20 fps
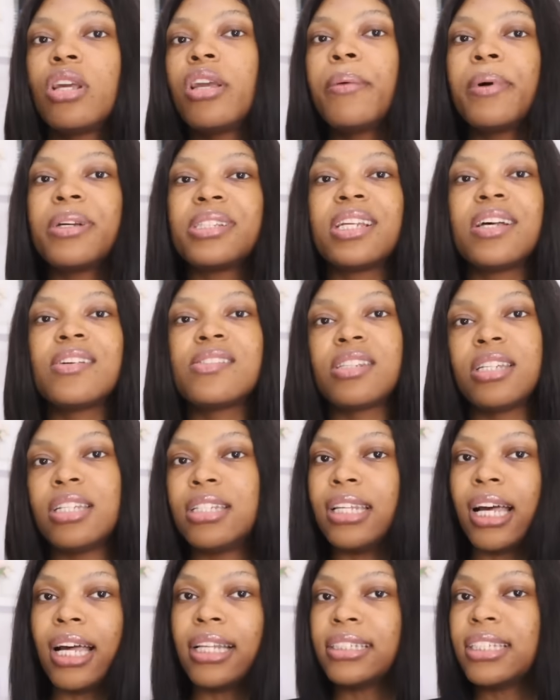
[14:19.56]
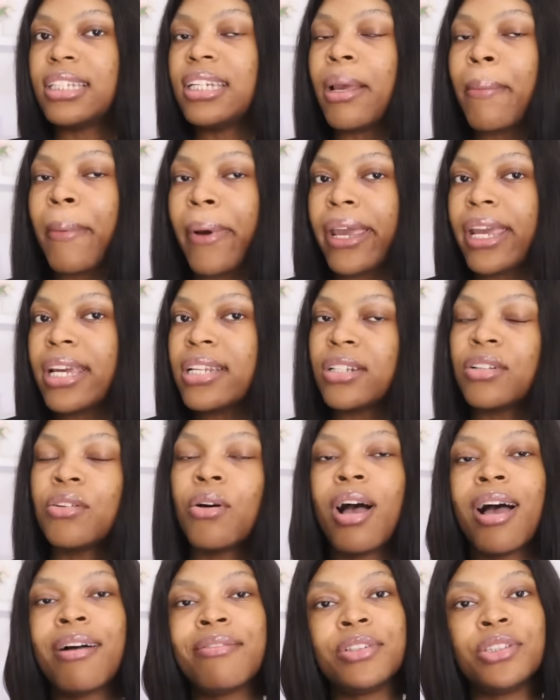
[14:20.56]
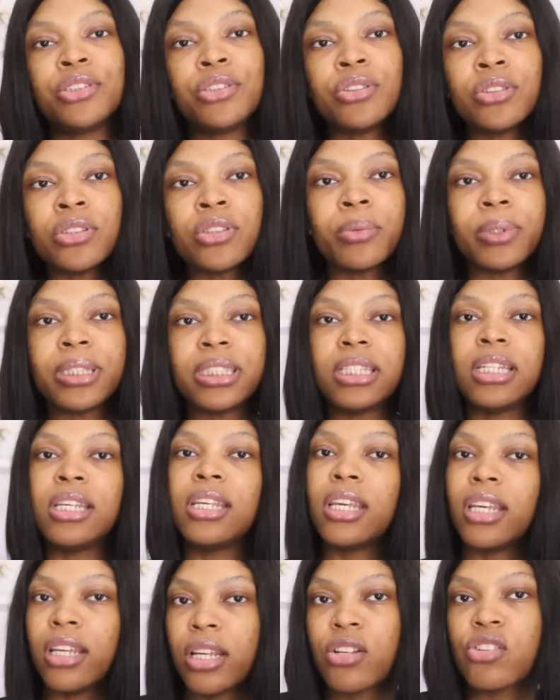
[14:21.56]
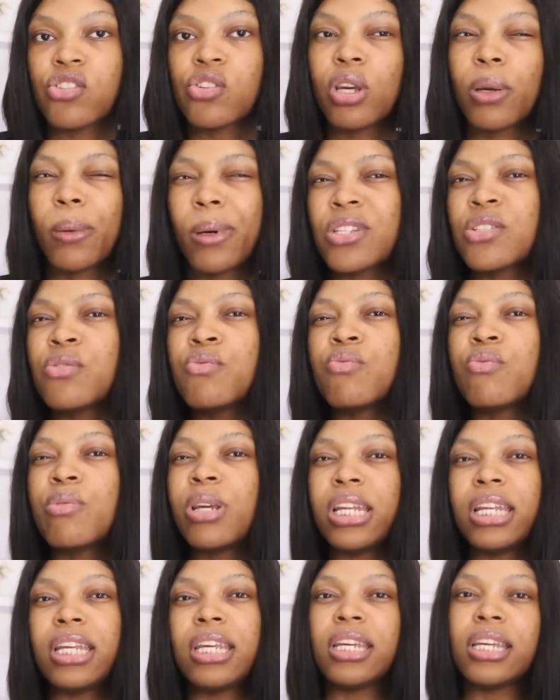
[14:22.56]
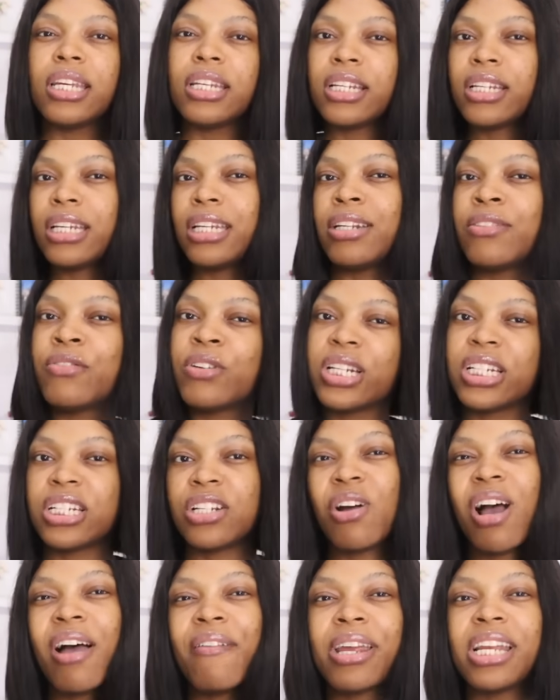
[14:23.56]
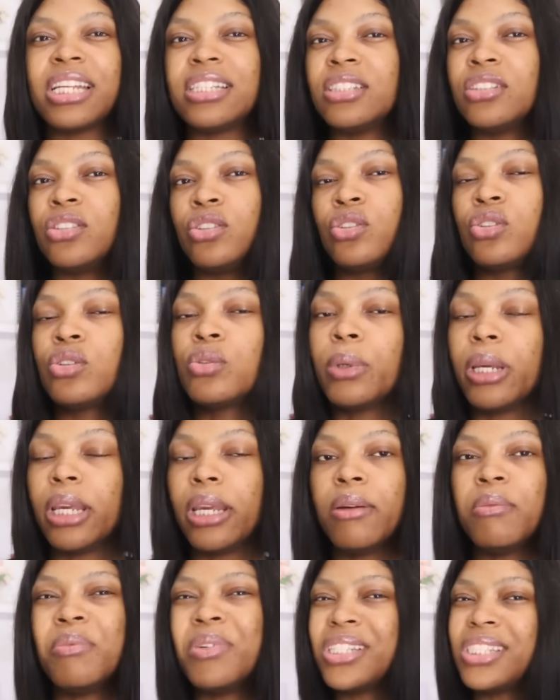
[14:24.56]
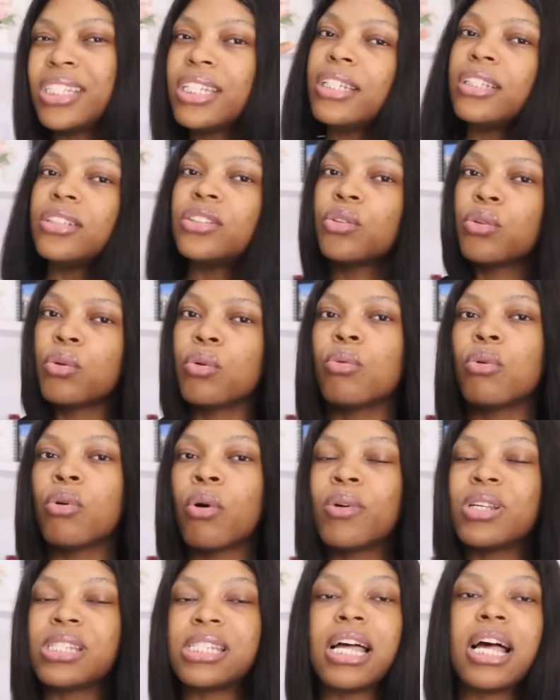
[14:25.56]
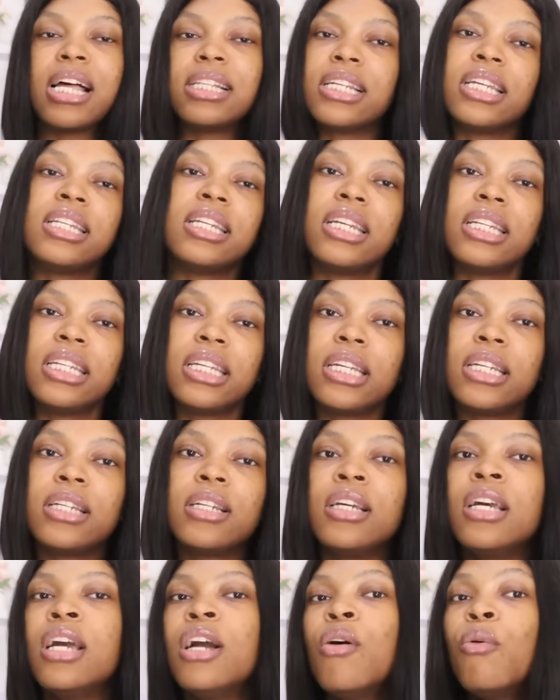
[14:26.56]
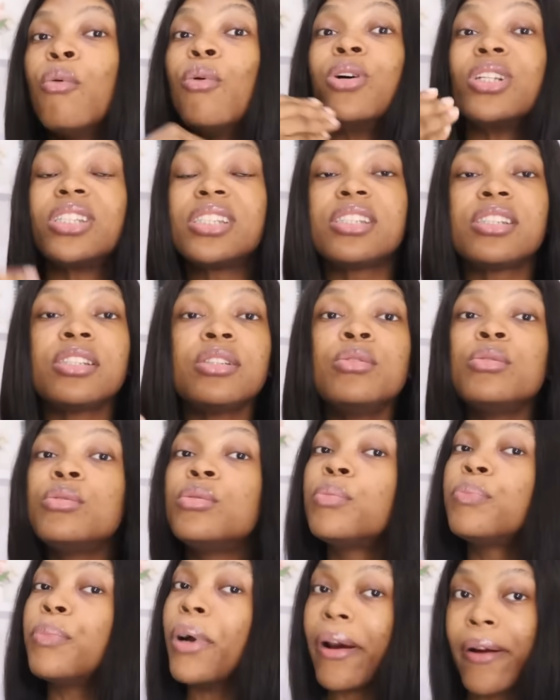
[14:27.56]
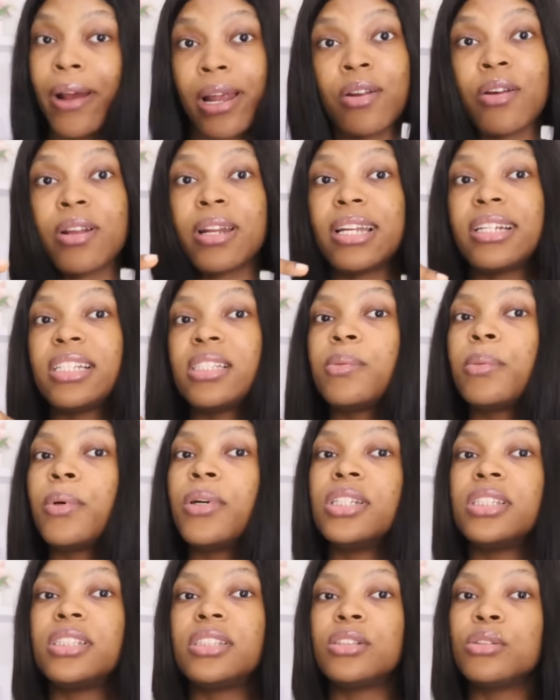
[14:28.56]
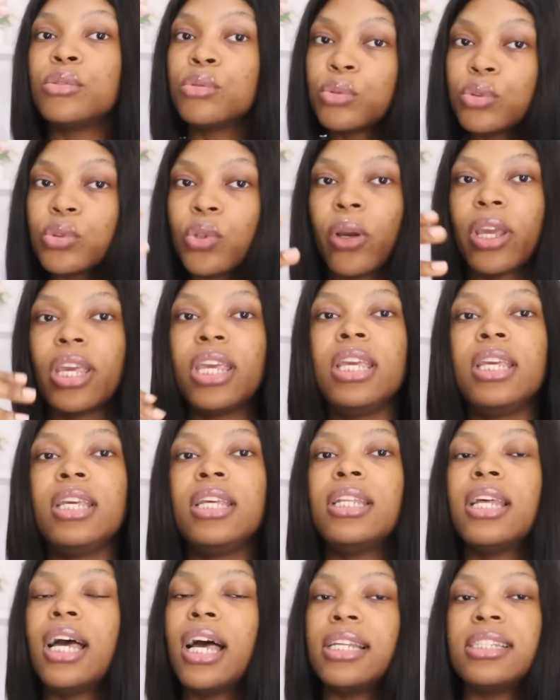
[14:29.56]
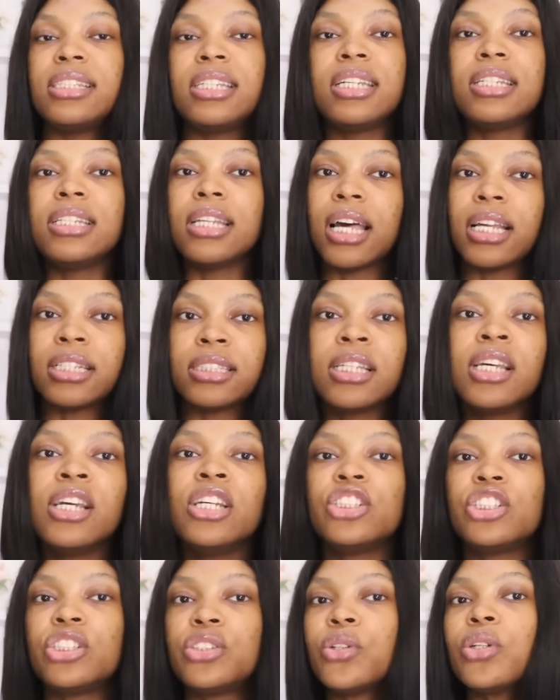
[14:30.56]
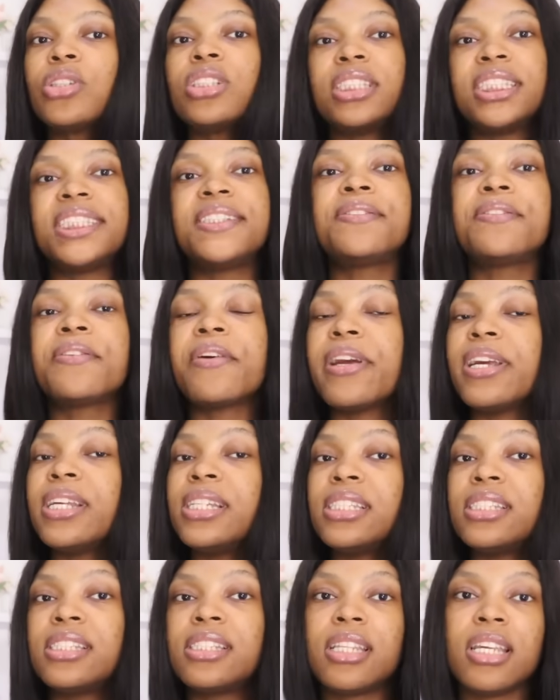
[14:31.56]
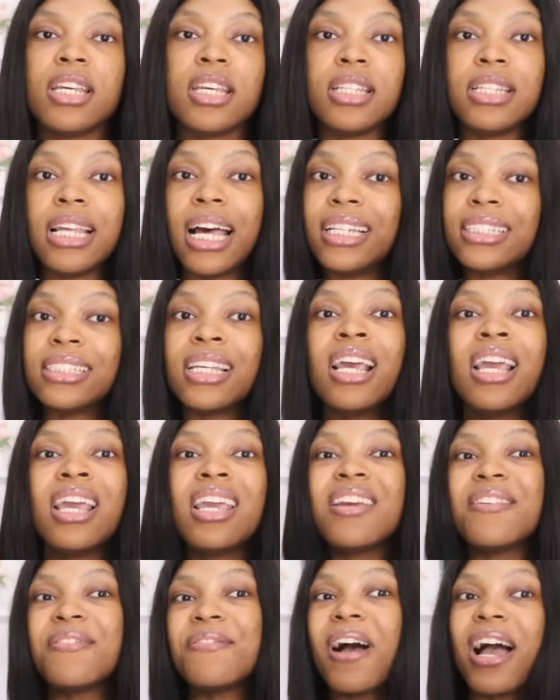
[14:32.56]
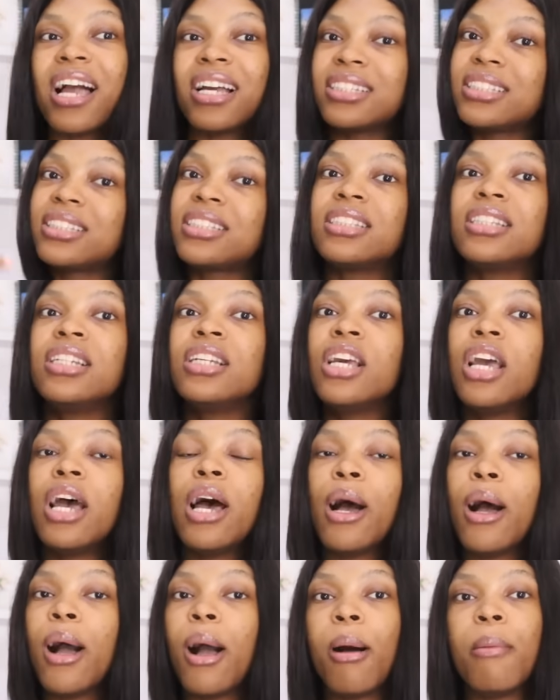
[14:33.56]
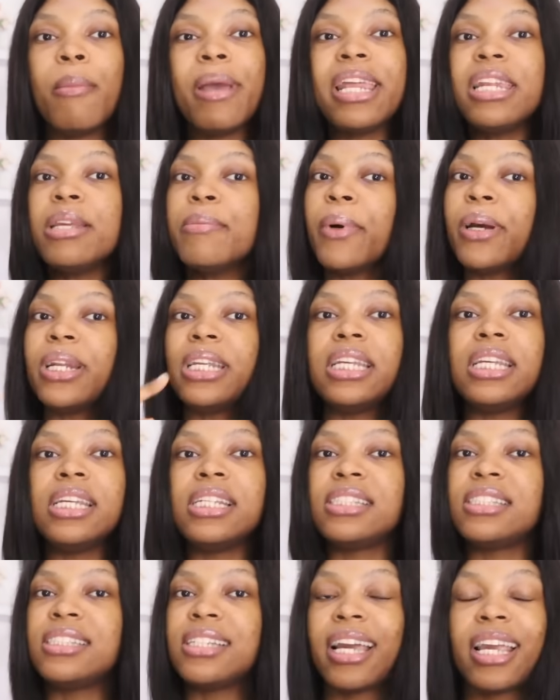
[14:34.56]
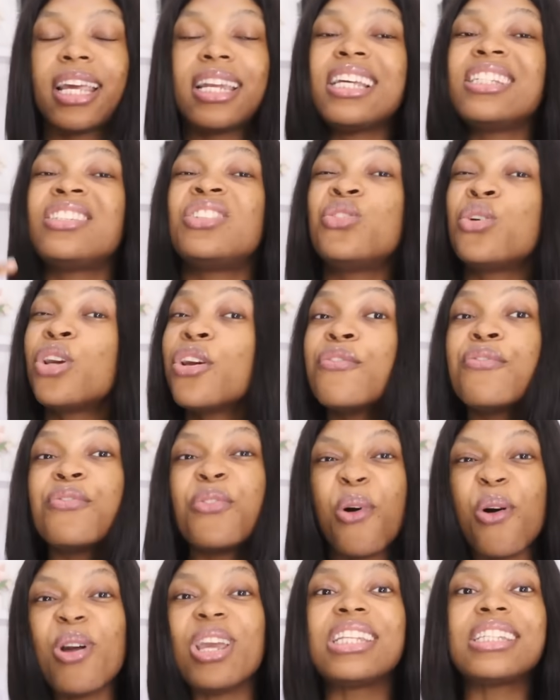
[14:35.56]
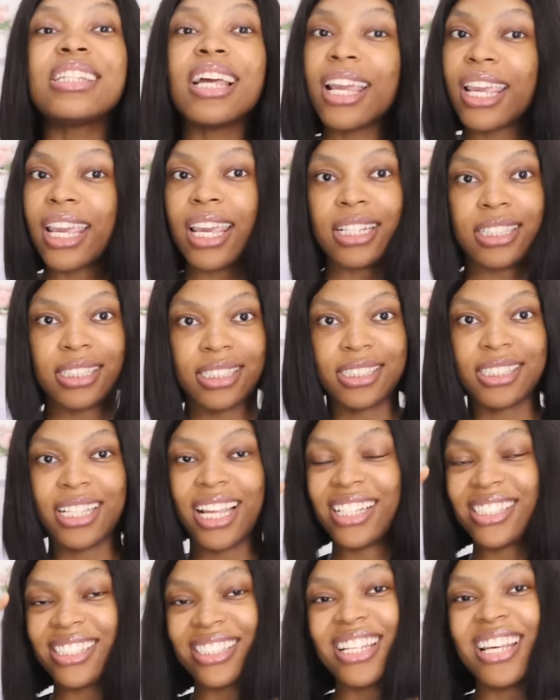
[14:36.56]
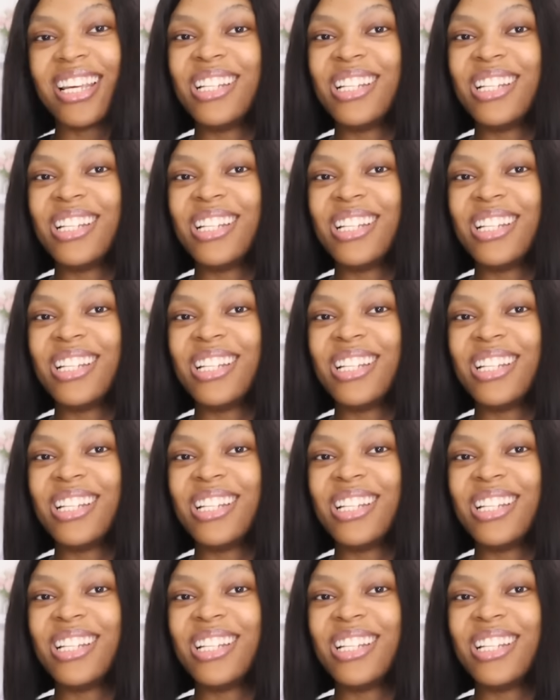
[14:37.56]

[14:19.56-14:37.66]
Dorian was now saying that Ilebaye did not have issues with Ike, so it wasn't really, it really did not have anything to do with him per se. So what was that? And then Ike was still paranoid at this point, still talking and saying that she touched his friend's thing, that in fact, um, anybody is a target that is looking for a target, that